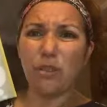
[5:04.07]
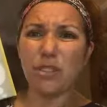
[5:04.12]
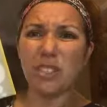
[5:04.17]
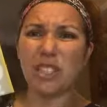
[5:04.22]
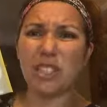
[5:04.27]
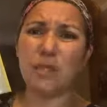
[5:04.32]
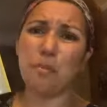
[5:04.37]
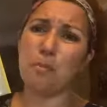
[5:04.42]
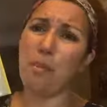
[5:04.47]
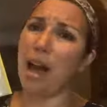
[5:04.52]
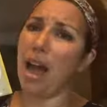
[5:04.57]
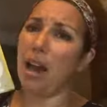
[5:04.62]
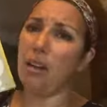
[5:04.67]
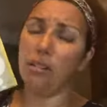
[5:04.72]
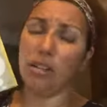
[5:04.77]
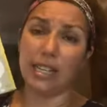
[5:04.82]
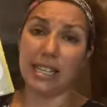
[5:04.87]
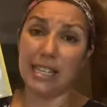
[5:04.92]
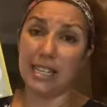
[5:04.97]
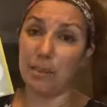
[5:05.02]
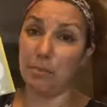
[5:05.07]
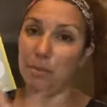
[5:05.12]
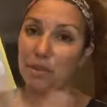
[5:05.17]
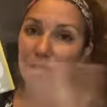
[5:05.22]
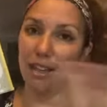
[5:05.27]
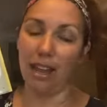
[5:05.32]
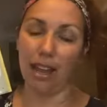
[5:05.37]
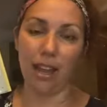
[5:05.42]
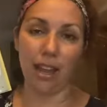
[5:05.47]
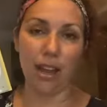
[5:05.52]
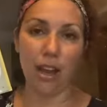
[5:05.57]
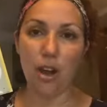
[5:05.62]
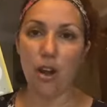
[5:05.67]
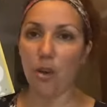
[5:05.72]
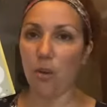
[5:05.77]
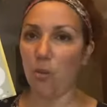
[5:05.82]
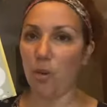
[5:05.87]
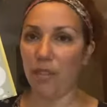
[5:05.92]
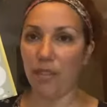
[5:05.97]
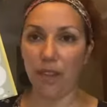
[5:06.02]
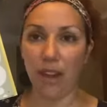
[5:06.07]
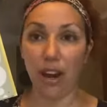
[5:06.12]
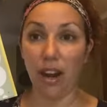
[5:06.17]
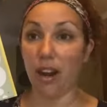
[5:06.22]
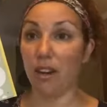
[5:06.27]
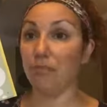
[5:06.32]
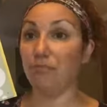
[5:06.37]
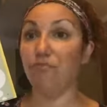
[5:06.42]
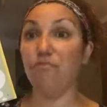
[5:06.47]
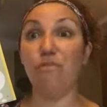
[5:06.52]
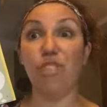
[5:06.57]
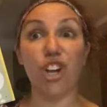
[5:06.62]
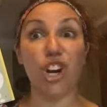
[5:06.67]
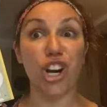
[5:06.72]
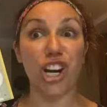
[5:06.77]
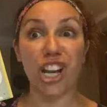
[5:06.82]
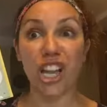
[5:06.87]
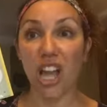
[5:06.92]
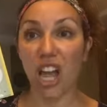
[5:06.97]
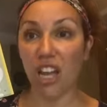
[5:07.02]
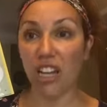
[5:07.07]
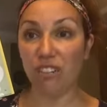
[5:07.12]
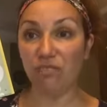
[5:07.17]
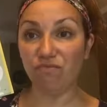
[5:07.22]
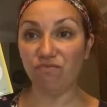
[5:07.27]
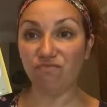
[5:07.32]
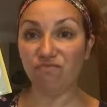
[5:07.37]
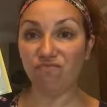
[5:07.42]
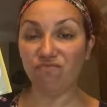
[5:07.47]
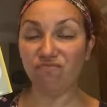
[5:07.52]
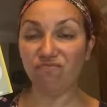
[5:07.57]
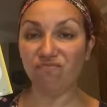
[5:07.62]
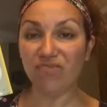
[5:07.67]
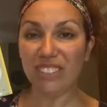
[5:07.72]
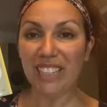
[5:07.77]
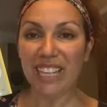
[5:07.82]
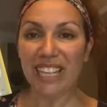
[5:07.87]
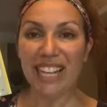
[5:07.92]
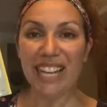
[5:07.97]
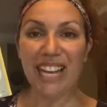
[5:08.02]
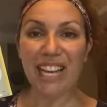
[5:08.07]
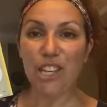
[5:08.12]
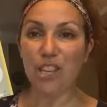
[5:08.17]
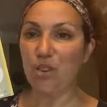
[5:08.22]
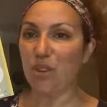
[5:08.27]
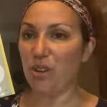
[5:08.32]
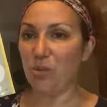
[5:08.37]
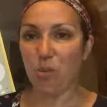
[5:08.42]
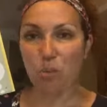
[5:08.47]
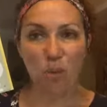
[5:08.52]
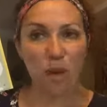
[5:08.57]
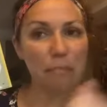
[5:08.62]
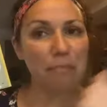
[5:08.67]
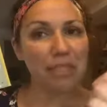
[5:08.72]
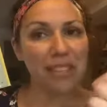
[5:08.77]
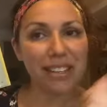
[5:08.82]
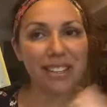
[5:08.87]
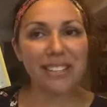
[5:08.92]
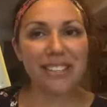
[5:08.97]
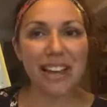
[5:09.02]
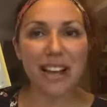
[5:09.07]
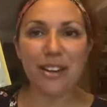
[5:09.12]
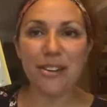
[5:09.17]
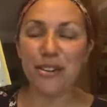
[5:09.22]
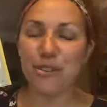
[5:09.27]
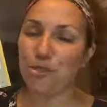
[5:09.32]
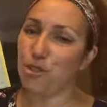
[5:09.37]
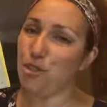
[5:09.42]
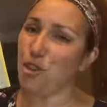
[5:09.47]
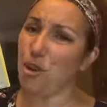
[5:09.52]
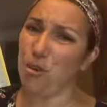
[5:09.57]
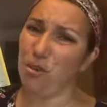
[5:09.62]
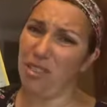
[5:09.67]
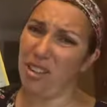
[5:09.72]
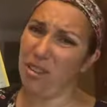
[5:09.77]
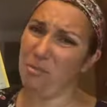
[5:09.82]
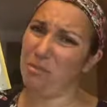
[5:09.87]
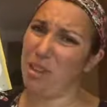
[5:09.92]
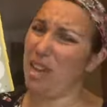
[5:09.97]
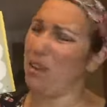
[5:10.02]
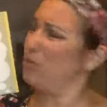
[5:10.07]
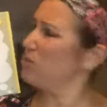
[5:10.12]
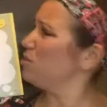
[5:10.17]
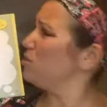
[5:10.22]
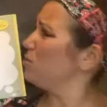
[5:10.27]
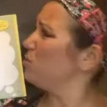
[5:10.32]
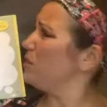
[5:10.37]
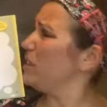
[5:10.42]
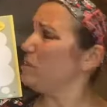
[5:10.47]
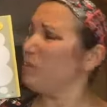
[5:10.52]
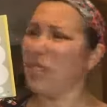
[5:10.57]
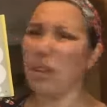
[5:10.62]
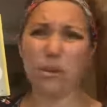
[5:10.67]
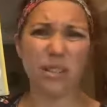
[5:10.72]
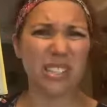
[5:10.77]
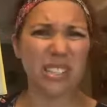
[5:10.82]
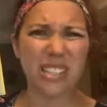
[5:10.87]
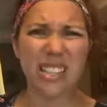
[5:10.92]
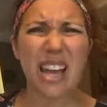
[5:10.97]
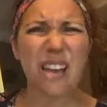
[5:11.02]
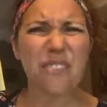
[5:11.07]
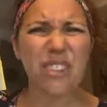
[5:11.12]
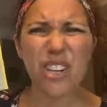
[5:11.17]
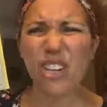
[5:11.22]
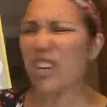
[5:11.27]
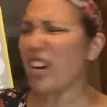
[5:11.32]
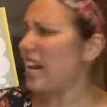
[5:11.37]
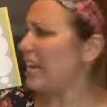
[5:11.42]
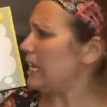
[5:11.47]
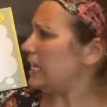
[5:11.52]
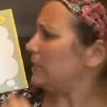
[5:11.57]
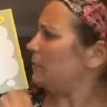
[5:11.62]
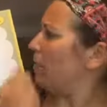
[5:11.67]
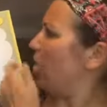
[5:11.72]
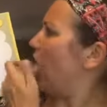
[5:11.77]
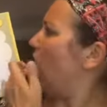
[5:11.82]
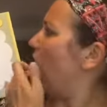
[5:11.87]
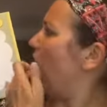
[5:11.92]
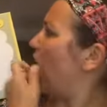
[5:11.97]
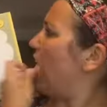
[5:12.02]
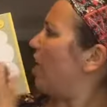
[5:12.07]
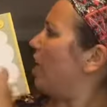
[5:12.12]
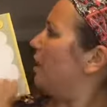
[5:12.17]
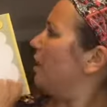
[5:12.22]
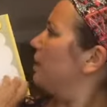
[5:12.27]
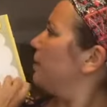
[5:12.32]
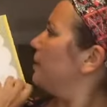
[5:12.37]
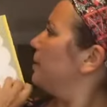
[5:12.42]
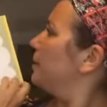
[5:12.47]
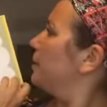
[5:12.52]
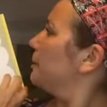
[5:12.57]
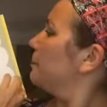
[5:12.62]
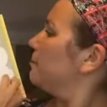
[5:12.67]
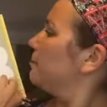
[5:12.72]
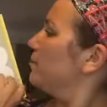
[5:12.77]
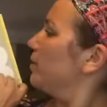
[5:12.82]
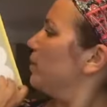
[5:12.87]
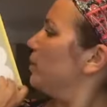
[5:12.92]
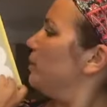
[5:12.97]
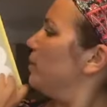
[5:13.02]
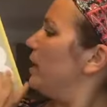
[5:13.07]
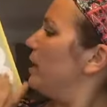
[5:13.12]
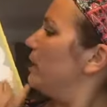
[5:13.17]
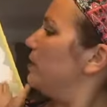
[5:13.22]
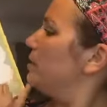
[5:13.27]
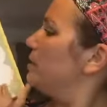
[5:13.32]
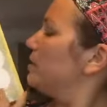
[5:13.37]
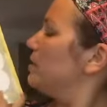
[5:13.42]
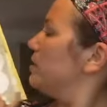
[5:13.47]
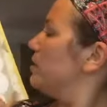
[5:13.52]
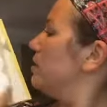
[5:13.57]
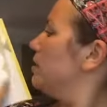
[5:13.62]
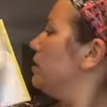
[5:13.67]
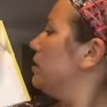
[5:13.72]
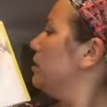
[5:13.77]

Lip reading: spiral keepsake. When they're 38, you can whip this out and show them. How sweet when they were 7 or 8. What else?